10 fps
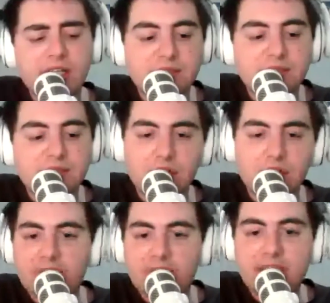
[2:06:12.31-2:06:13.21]
but you
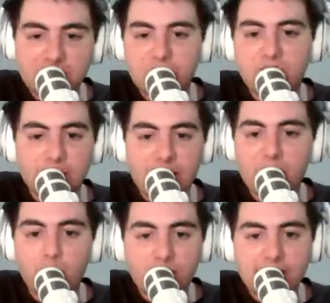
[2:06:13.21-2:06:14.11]
have to get a certain amount of
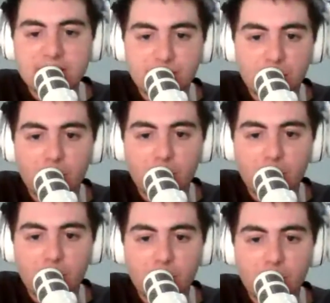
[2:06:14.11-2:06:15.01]
wins per
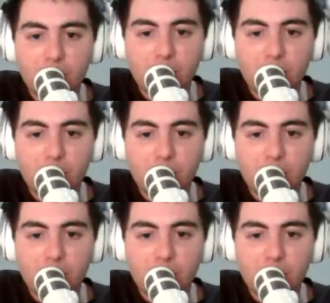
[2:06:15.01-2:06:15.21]
week.